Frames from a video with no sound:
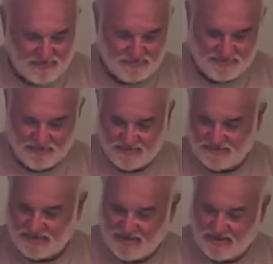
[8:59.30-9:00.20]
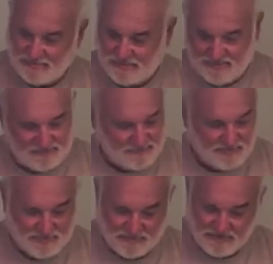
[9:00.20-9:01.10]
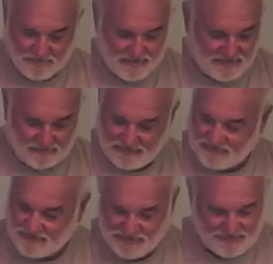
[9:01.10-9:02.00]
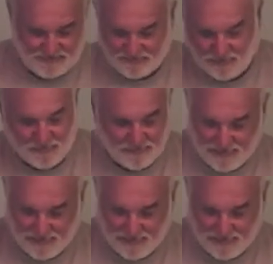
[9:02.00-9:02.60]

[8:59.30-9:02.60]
Start at the top, you can start at the bottom, and I just loop it